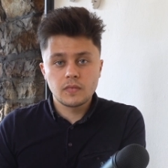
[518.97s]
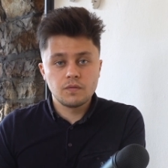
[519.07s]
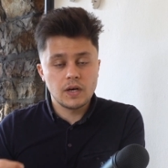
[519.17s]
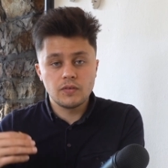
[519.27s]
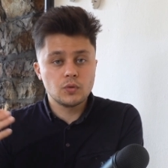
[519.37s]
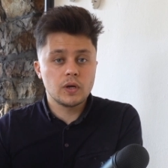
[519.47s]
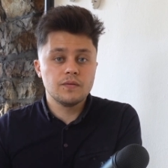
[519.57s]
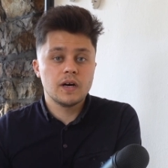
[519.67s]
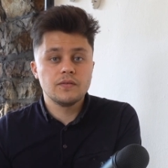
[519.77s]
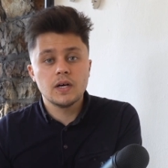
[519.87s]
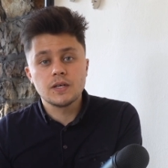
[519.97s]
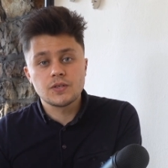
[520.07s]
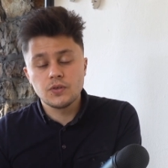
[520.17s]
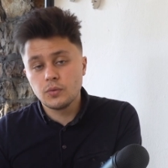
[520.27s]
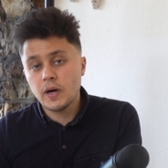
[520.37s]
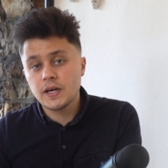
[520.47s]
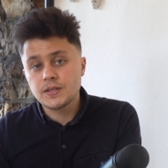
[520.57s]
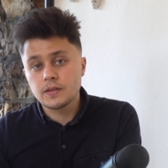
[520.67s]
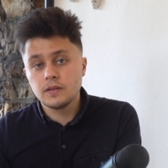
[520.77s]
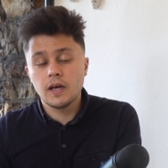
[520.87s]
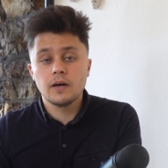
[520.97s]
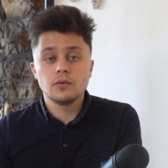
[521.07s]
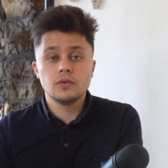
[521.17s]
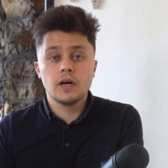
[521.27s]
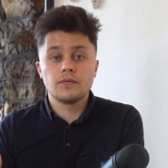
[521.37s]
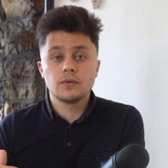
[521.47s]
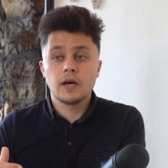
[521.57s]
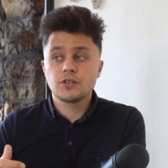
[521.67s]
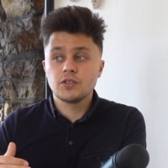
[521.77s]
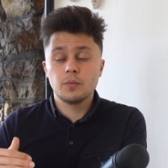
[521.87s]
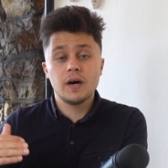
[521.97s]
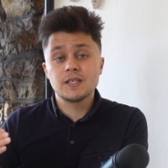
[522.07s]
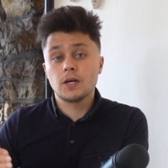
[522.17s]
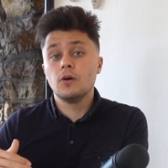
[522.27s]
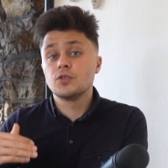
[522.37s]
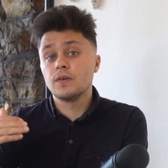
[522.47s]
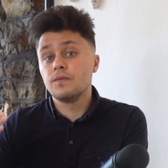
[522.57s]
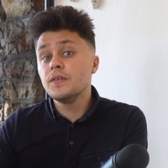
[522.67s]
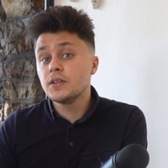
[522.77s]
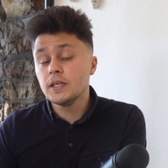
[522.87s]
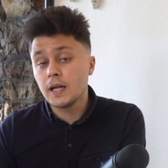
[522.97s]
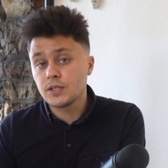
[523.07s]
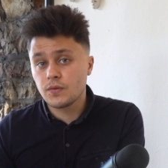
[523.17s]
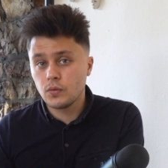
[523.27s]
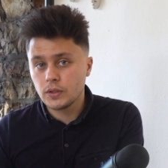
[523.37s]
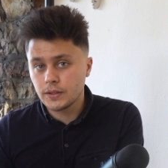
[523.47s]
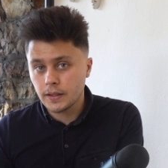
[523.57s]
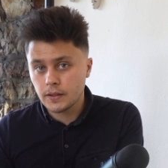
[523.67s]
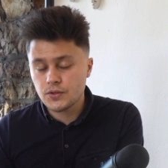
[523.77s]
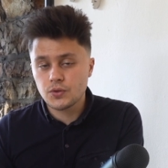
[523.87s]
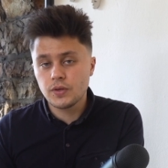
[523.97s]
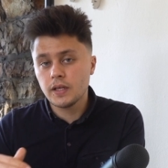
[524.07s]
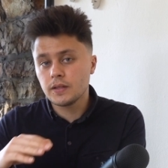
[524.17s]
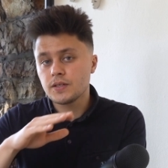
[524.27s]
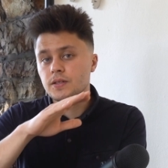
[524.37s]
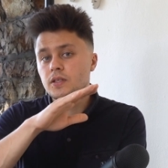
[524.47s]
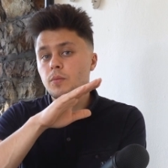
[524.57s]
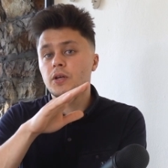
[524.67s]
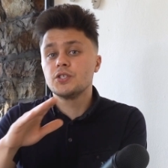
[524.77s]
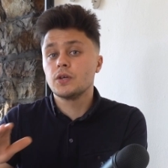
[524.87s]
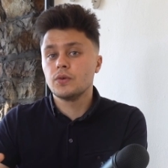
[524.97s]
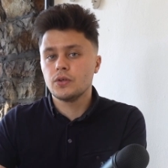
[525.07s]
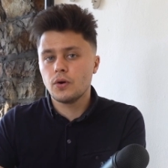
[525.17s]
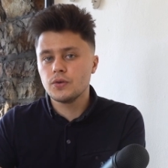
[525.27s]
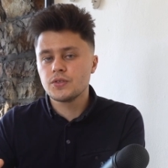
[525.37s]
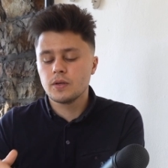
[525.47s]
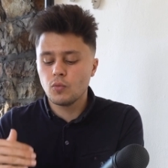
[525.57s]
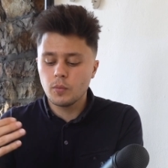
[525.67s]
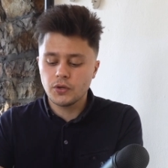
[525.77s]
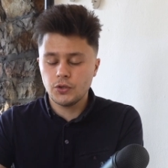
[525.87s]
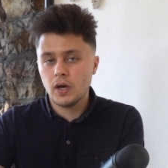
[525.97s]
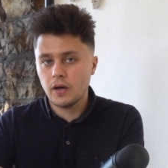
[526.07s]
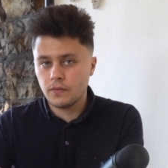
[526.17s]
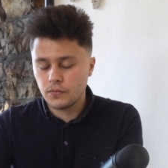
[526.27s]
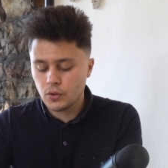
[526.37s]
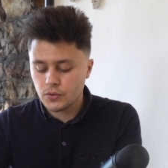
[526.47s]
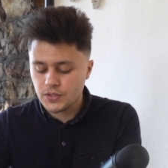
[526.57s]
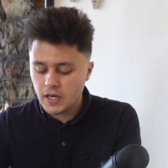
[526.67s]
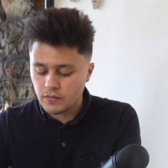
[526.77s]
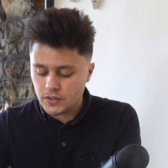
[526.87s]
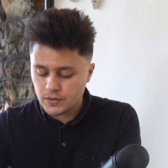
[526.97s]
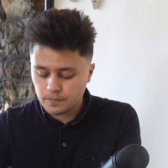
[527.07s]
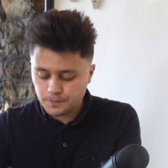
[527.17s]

every $25 that you deposit. Now you have to actually deposit $150 for one ticket. So you get this diminishing returns the more money you have in Yotta Savings,